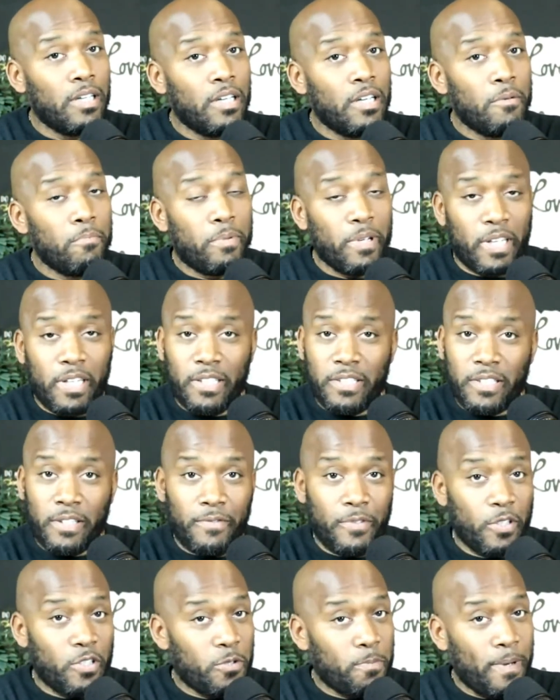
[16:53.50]
because if
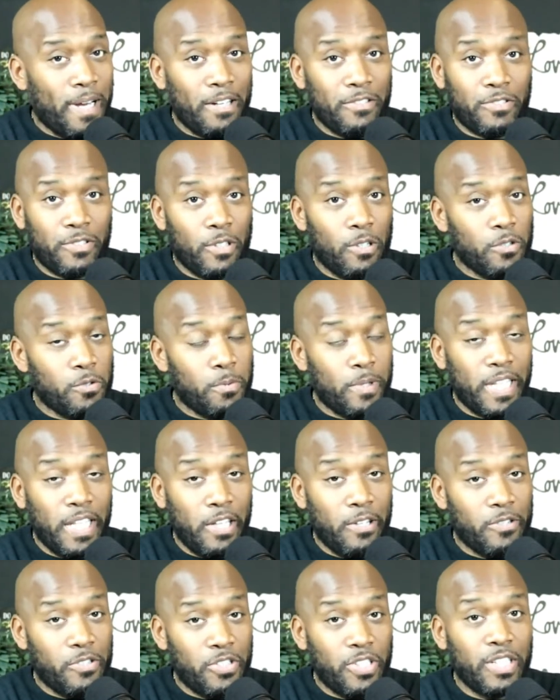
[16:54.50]
your spouse knows what he
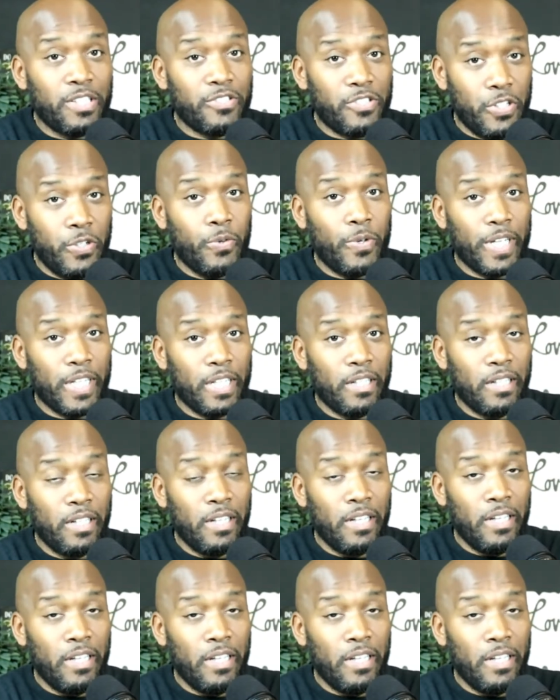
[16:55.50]
or she is doing,